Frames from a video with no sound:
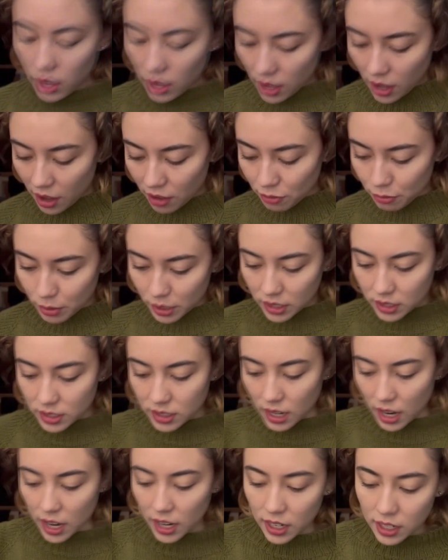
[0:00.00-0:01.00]
have been
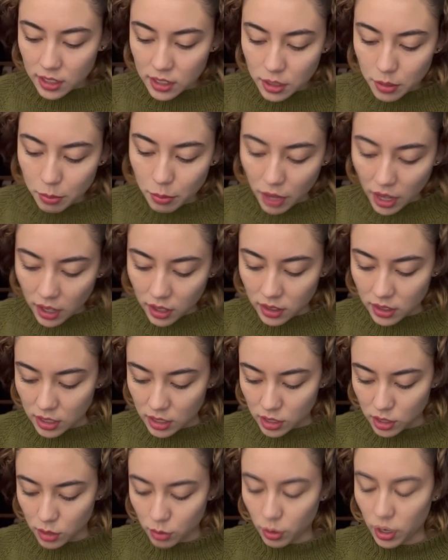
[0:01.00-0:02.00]
dying to make this
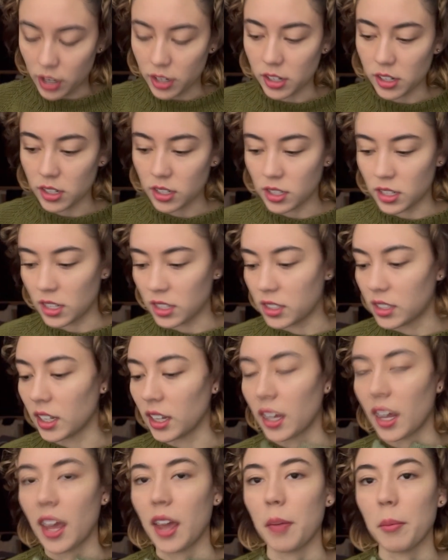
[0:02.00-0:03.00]
sweater since it
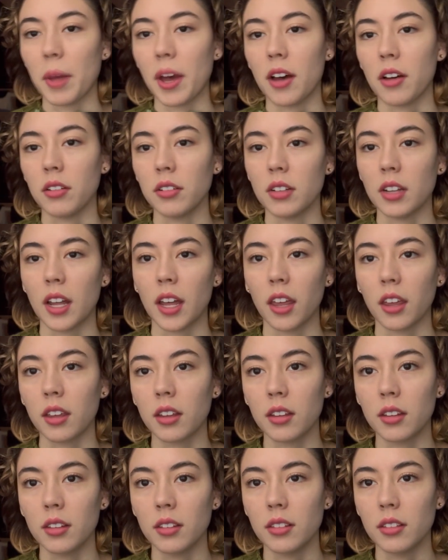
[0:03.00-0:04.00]
came out like
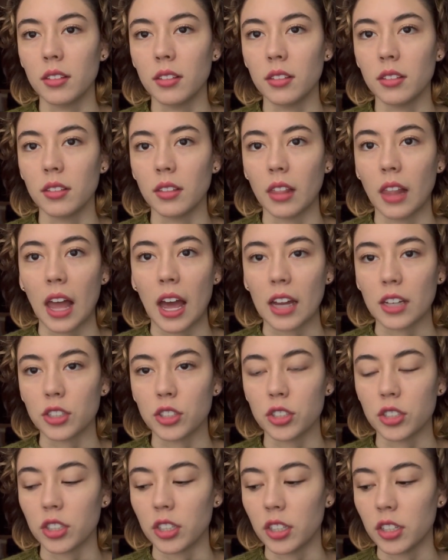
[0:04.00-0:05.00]

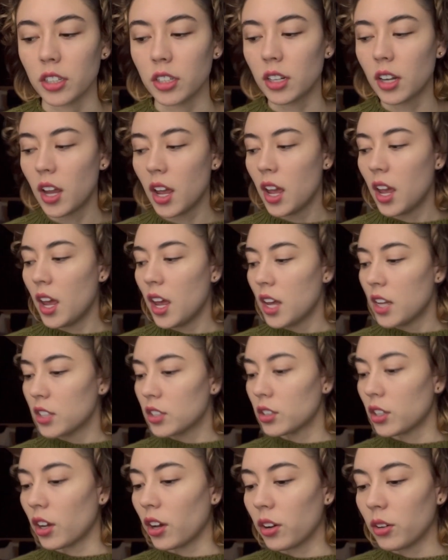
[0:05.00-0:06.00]
last year.
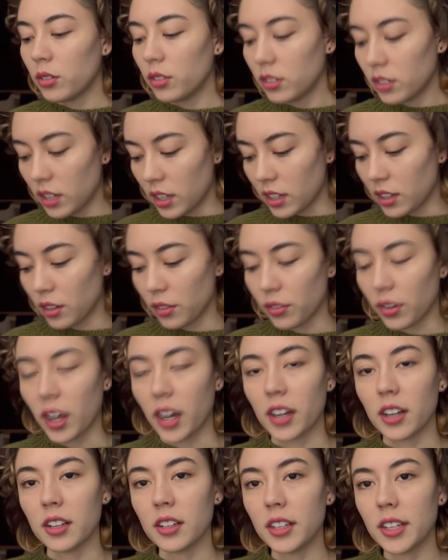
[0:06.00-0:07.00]
So it's
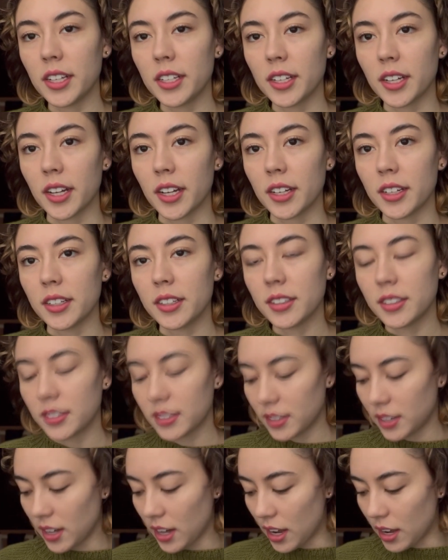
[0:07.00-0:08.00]
finally done.
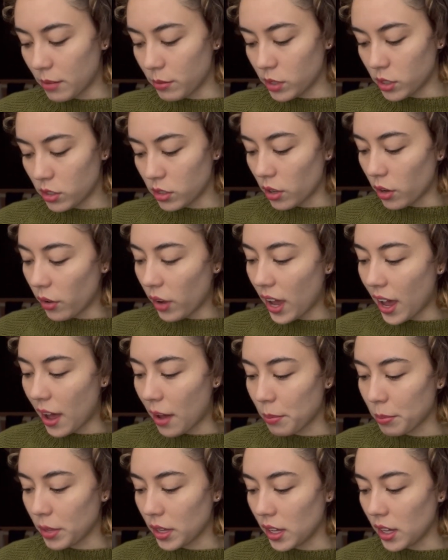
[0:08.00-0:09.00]
I'm so
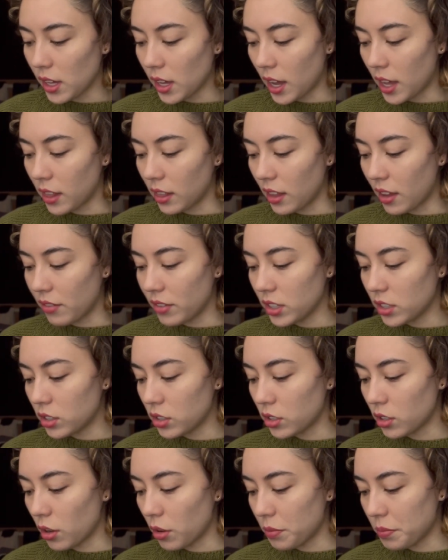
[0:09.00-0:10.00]
happy. I love it
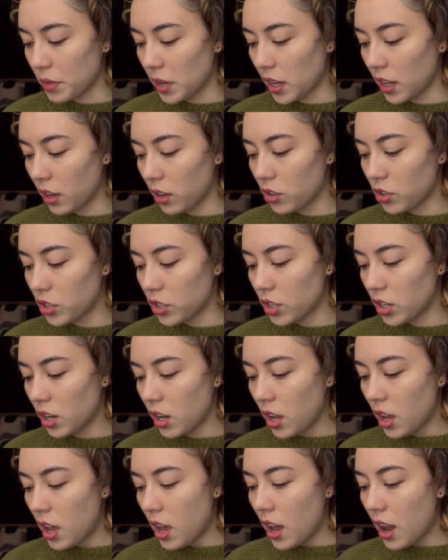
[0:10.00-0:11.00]
so much.
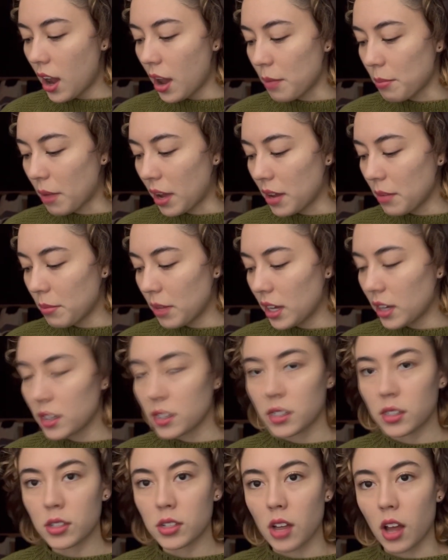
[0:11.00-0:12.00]
I might make a
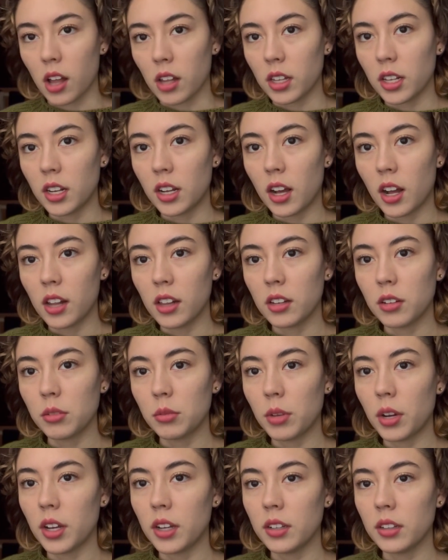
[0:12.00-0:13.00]
solid color
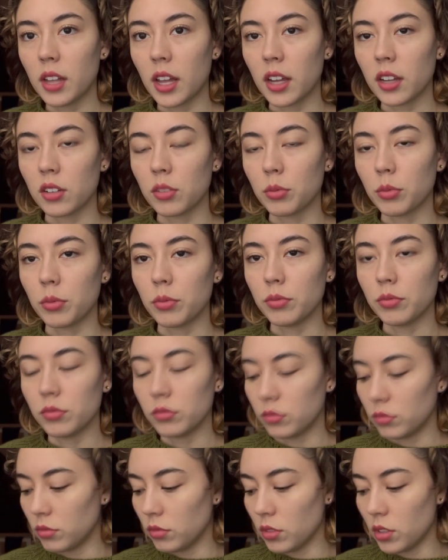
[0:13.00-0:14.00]
one, like
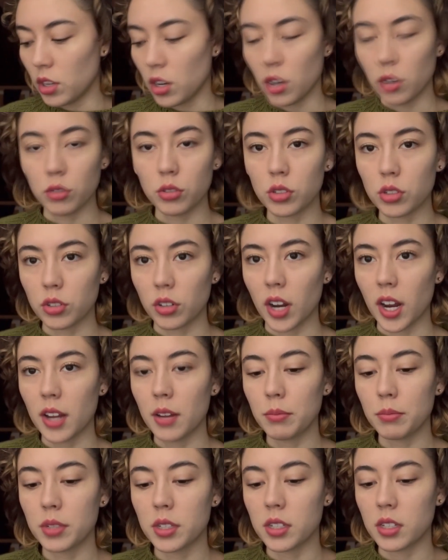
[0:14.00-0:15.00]
no
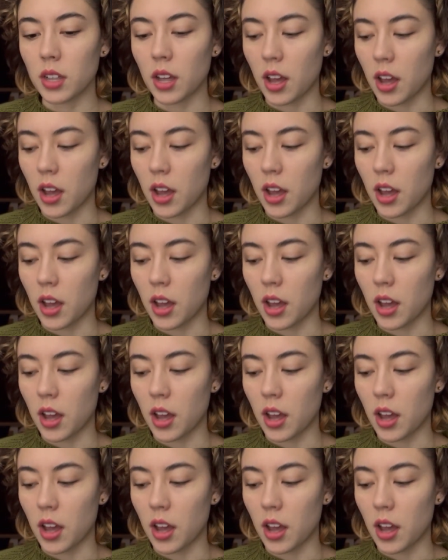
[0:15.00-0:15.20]
stripes,